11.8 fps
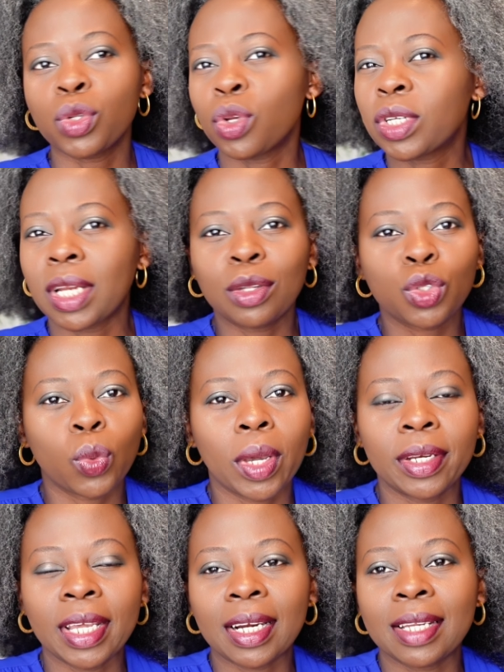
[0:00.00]
We're not allowed to wear
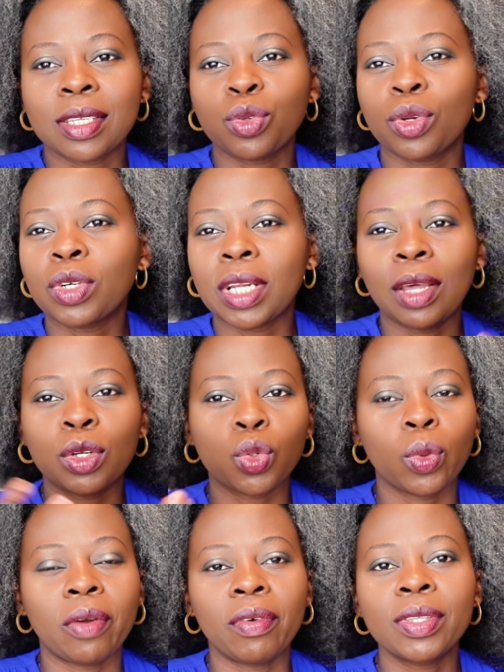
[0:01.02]
necklaces. We're not allowed to
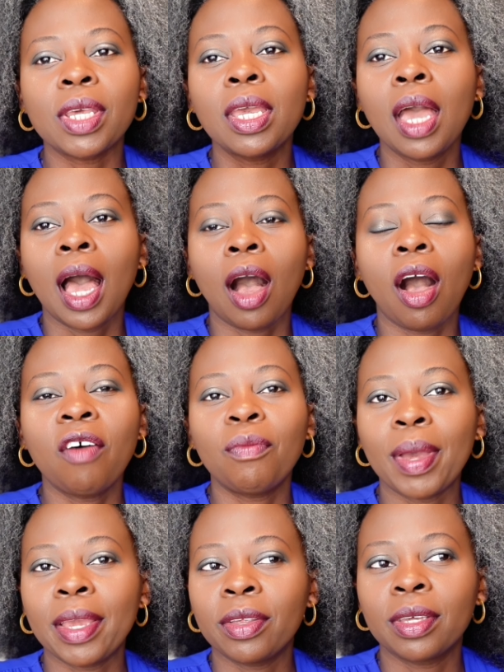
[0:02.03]
wear rings. I have
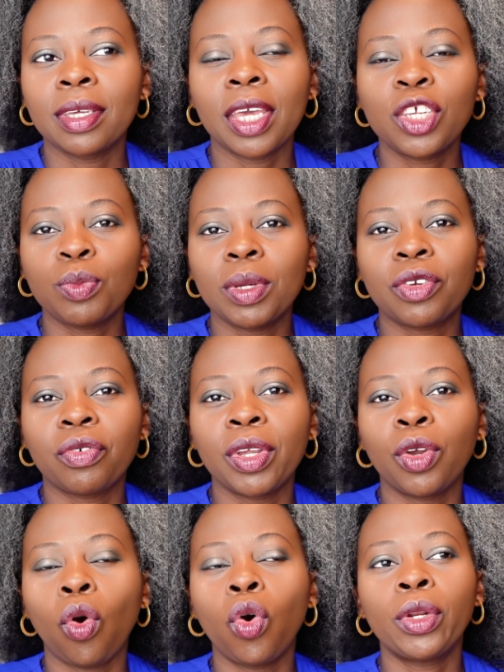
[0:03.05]
my engagement
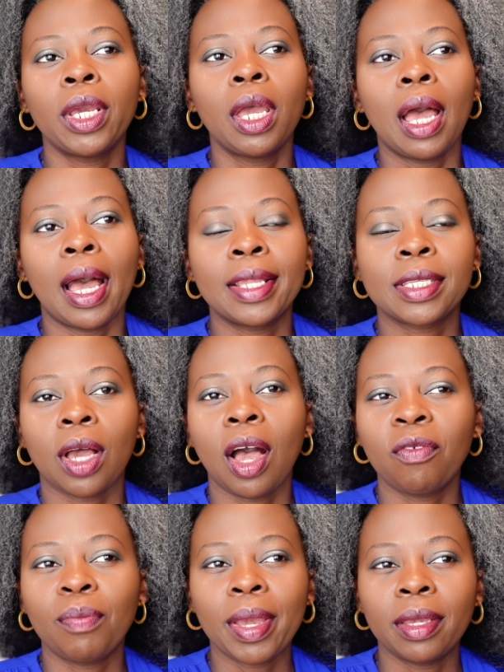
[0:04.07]
ring on and I
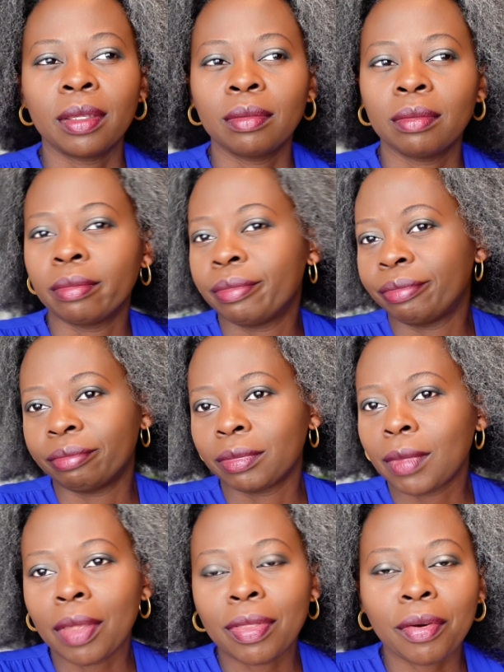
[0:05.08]
have my
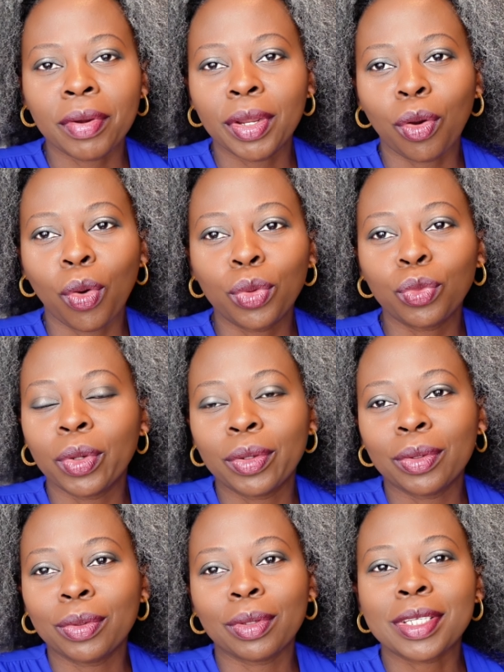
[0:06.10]
other ring on
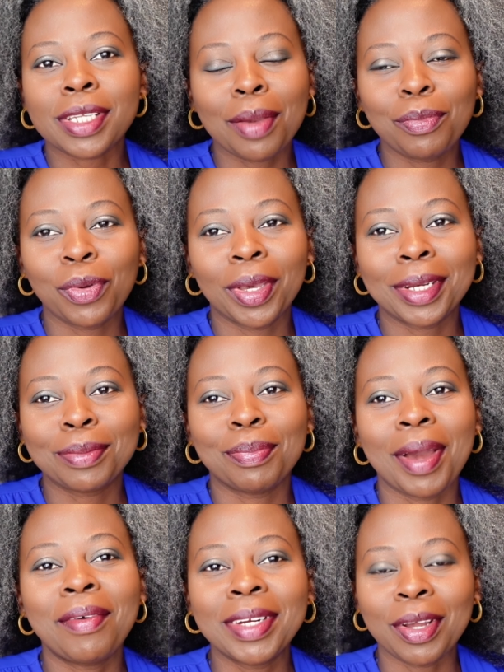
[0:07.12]
when the time we get
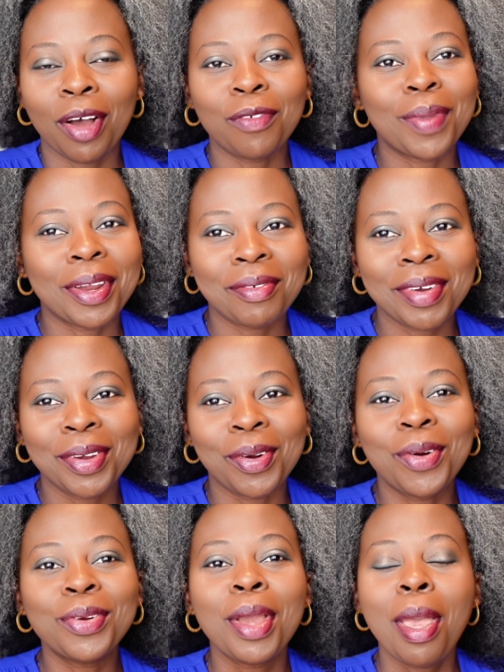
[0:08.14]
married. I have my ring
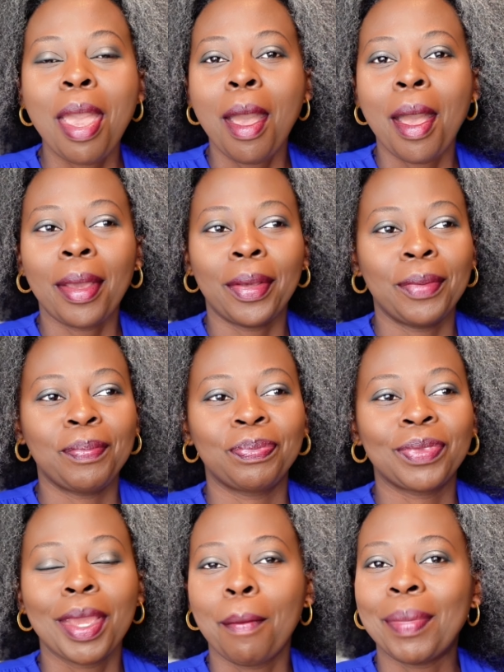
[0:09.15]
on.
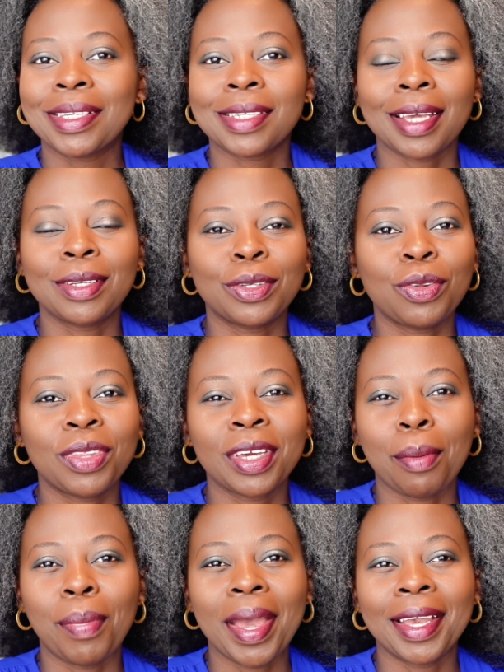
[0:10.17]
Um, but I don't think
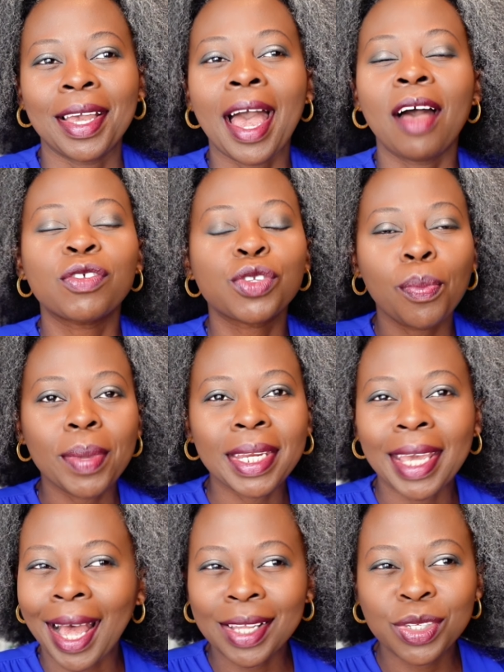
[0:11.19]
I'm buying. I have so
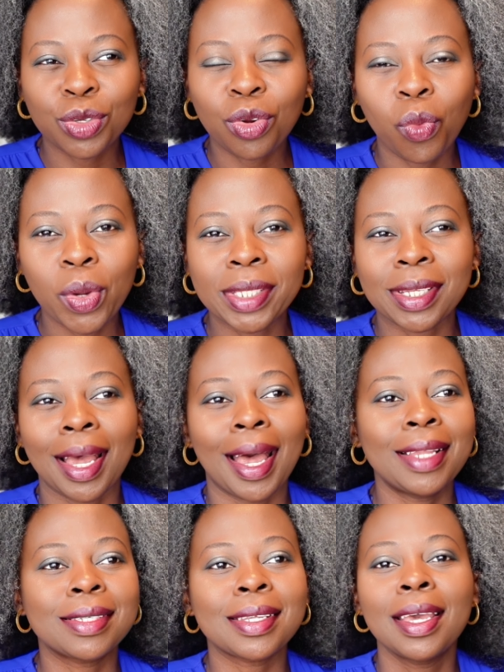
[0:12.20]
many hats, you know, winter
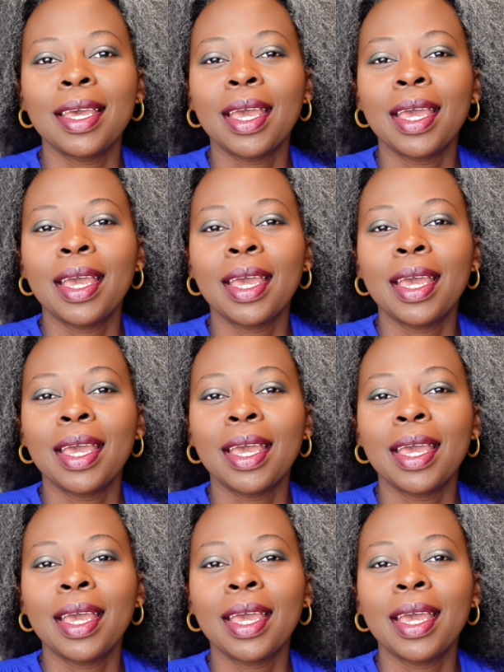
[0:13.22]
hats.